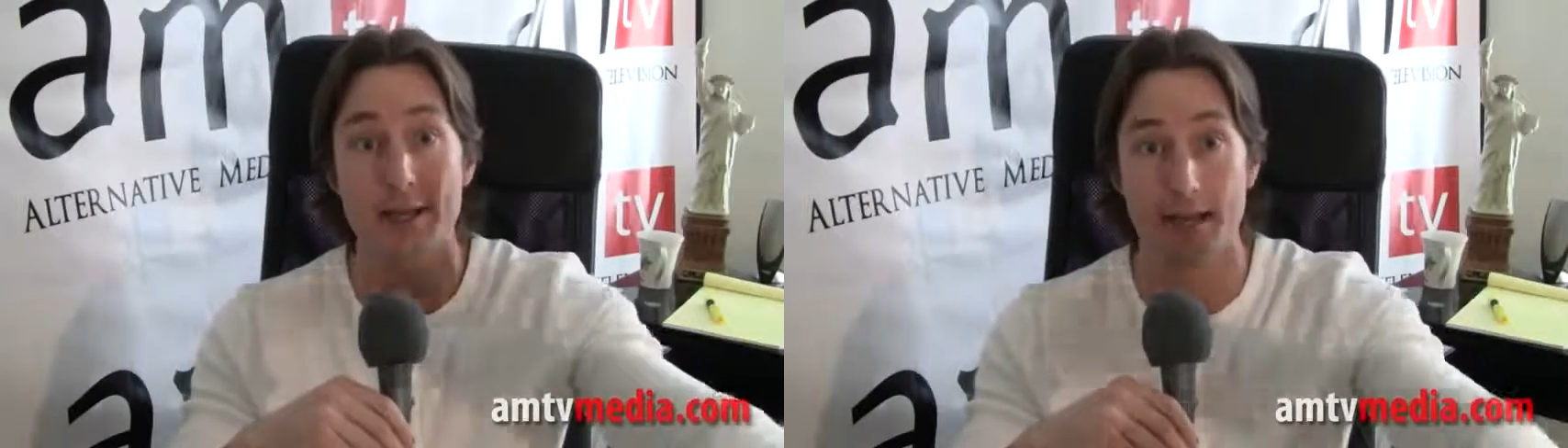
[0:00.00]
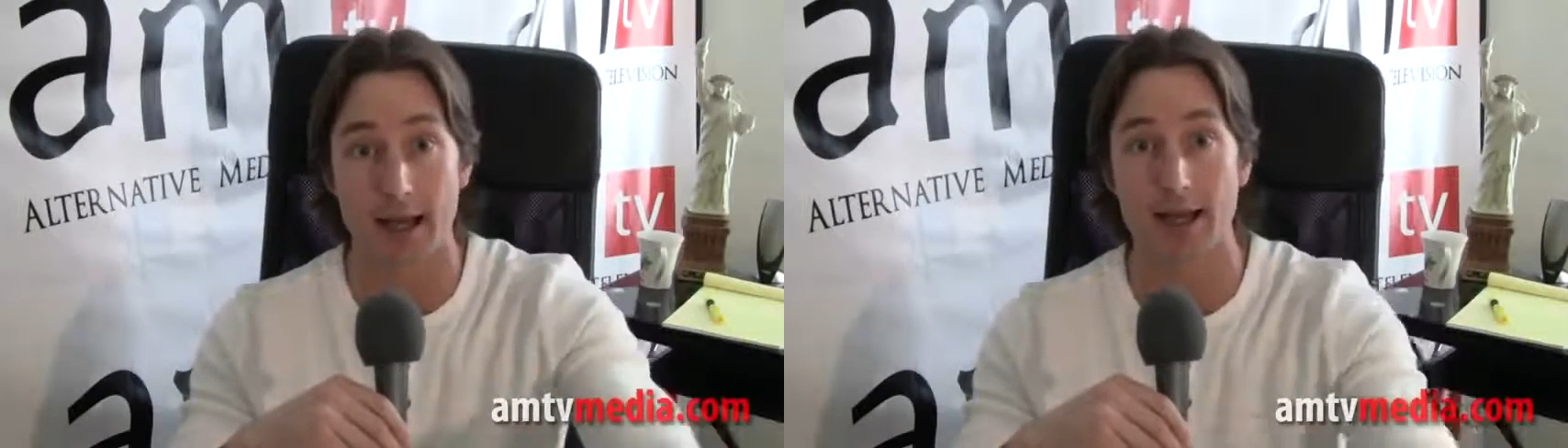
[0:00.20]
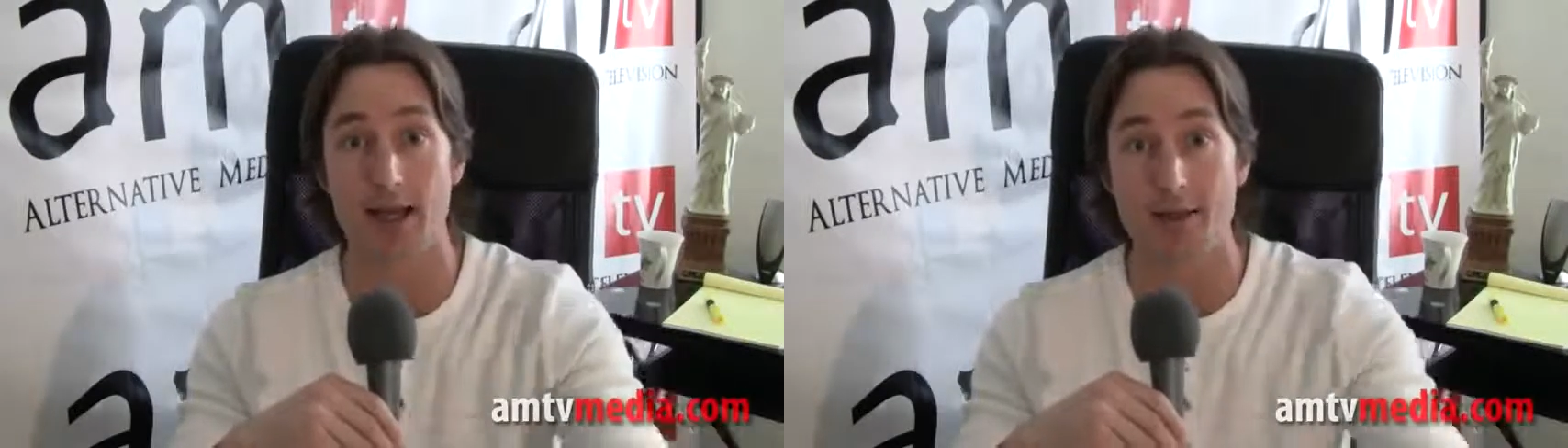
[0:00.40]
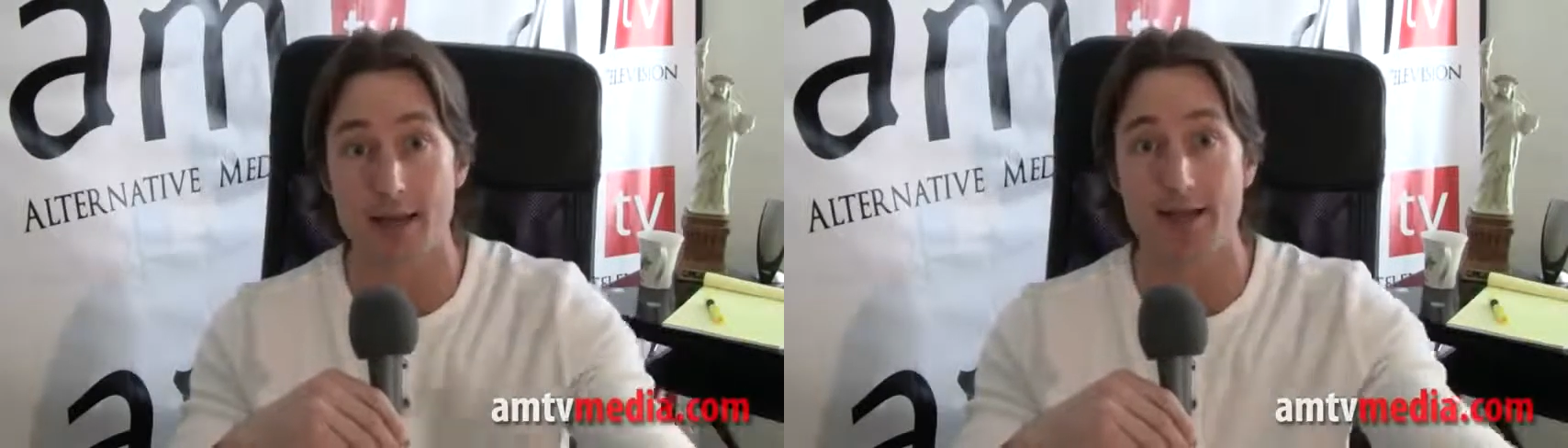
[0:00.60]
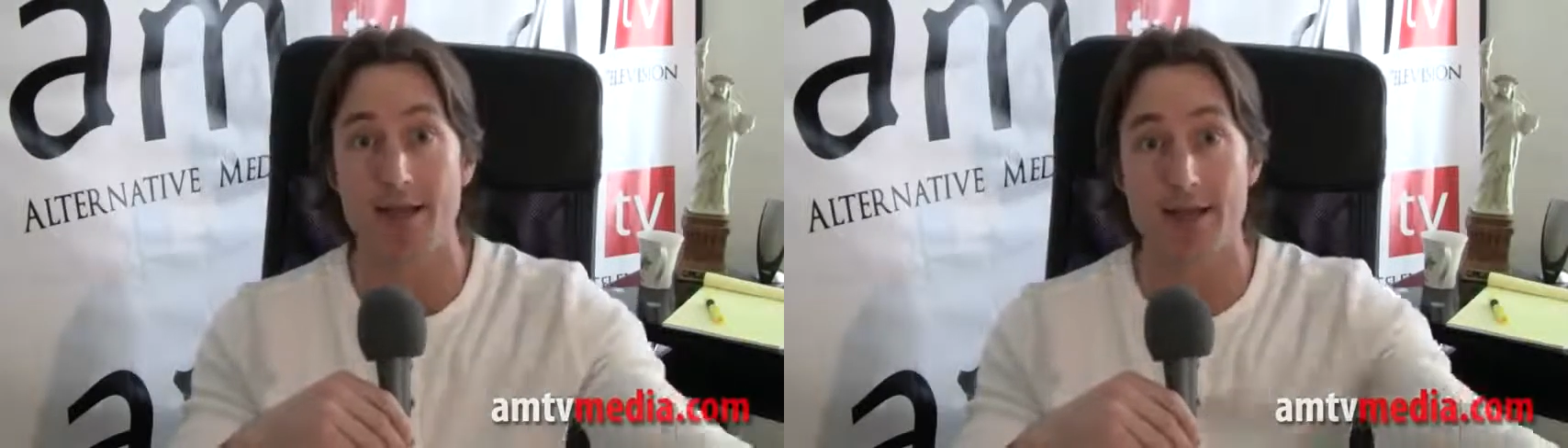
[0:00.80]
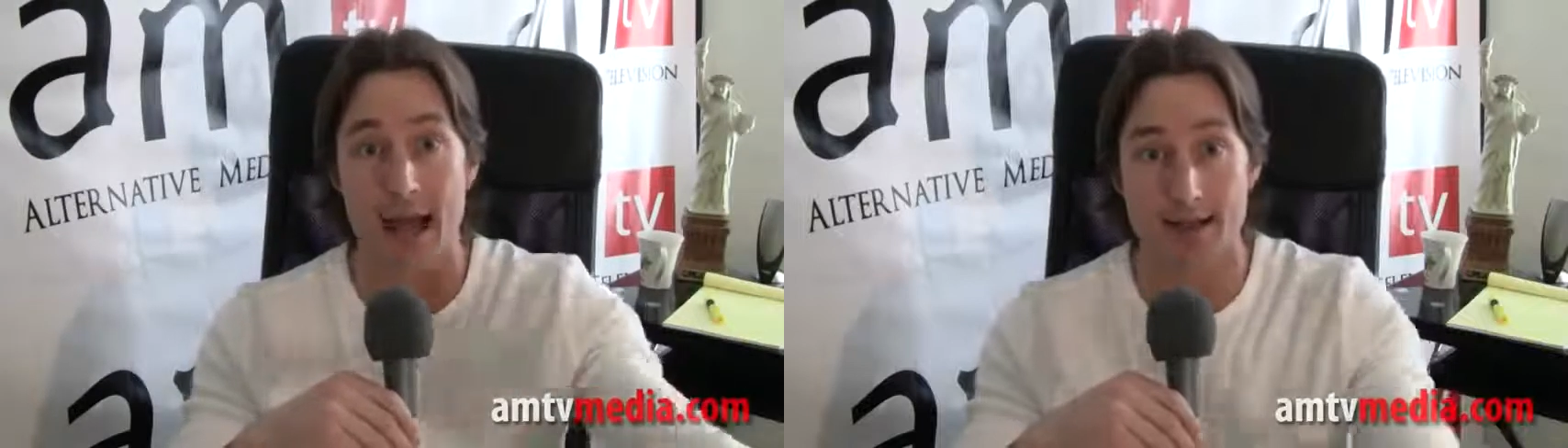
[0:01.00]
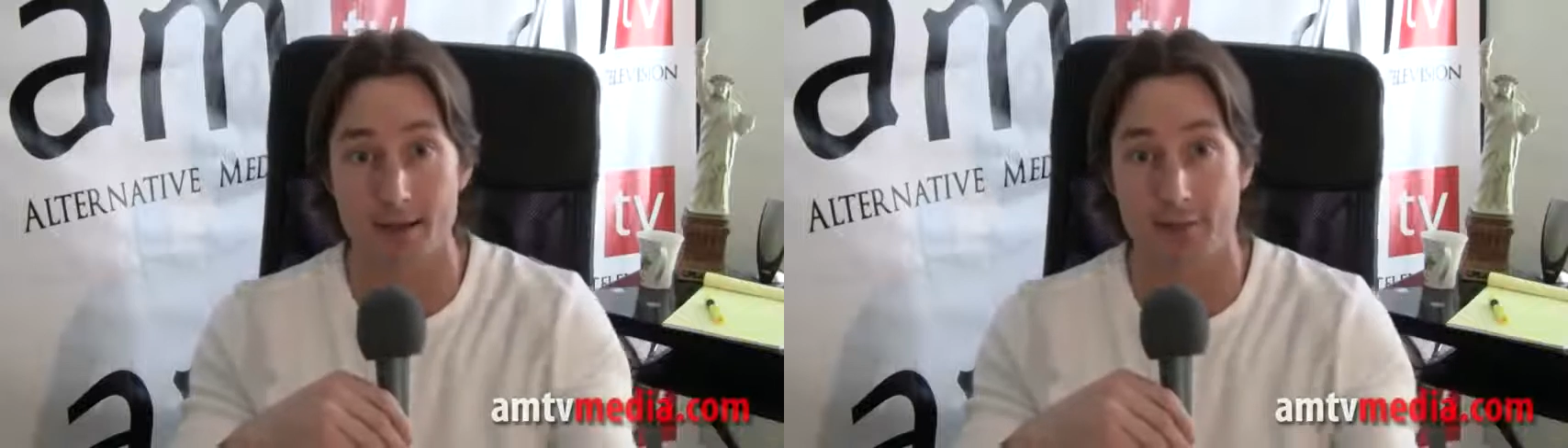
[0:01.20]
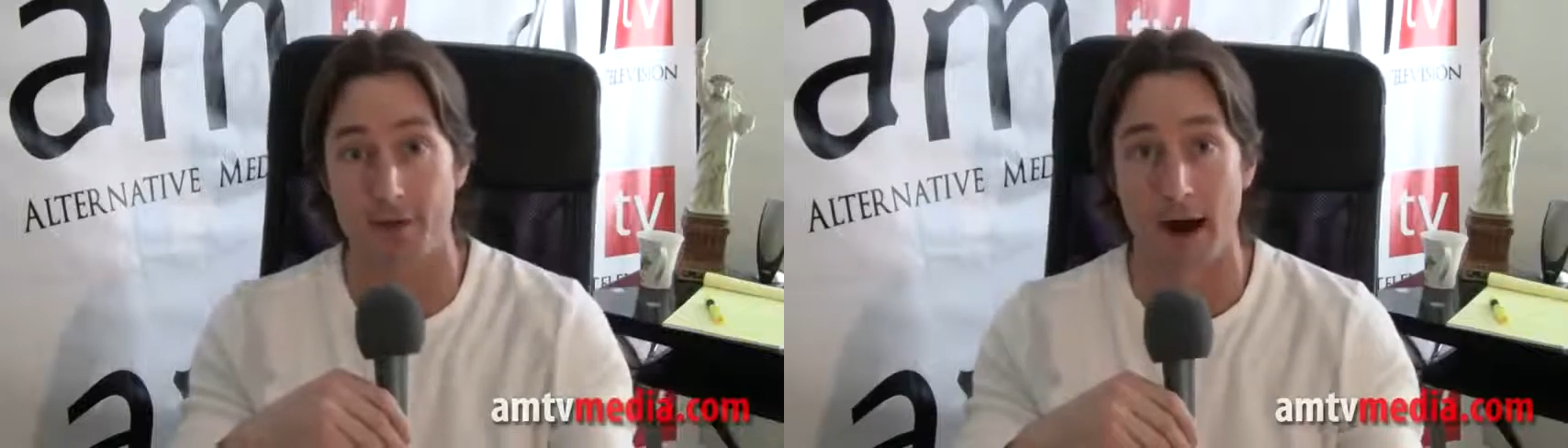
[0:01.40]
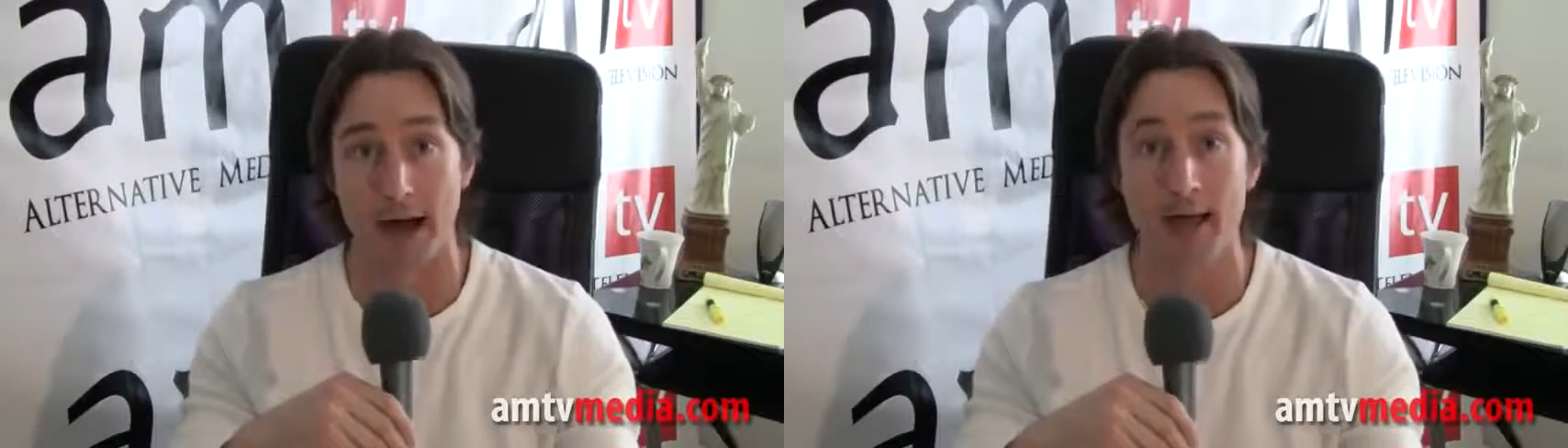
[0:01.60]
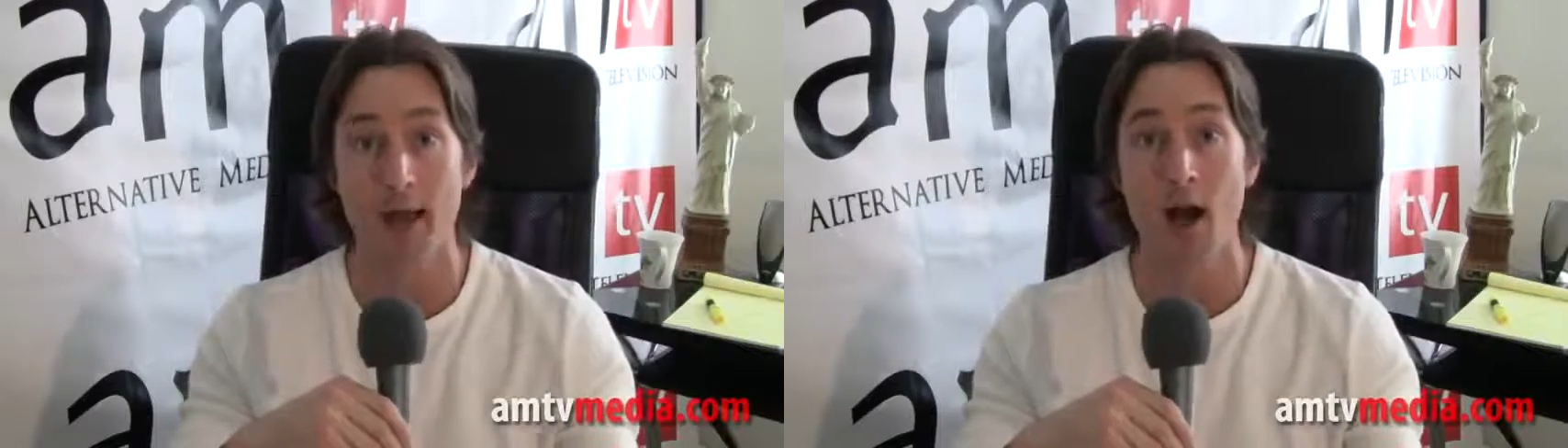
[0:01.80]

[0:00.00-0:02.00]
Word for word: executive set to testify